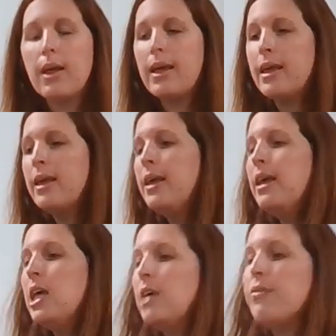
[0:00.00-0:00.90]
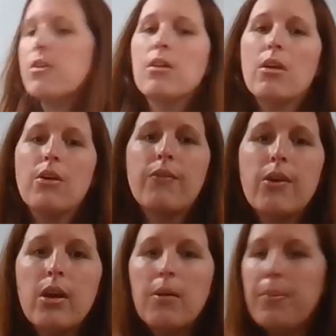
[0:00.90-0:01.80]
Okay, if you look
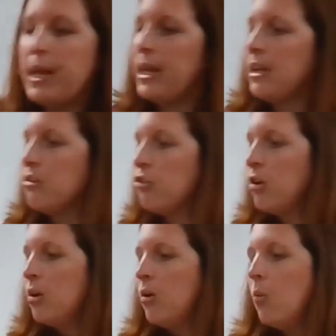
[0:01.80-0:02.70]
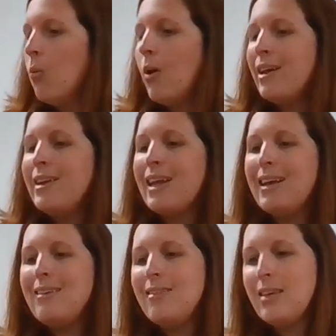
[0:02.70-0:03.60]
over on page
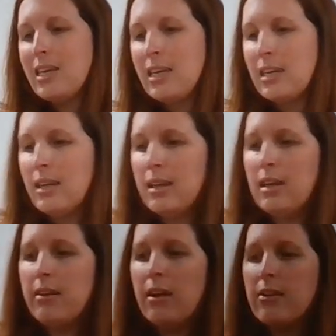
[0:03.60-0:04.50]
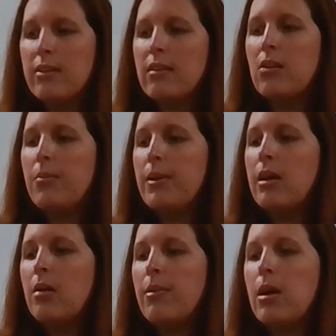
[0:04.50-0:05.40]
119, it talks a little
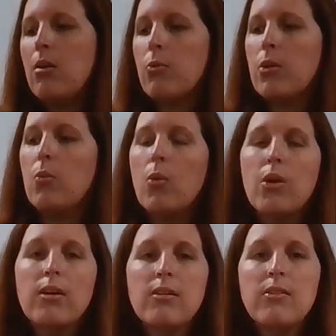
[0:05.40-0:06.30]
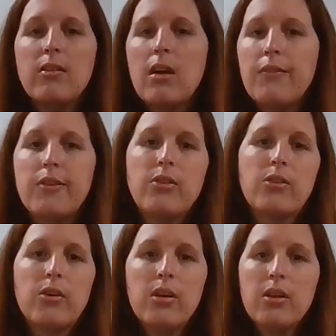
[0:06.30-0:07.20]
bit about rewards of
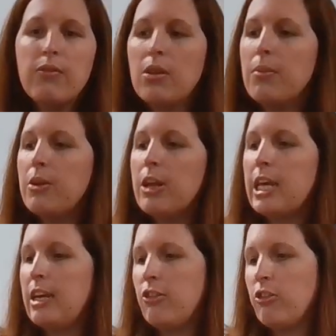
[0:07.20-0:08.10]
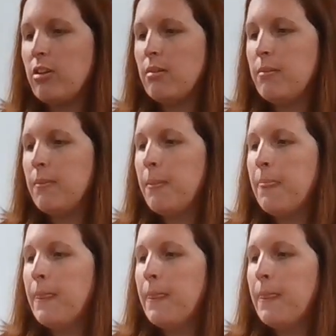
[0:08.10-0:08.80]
assertive communication.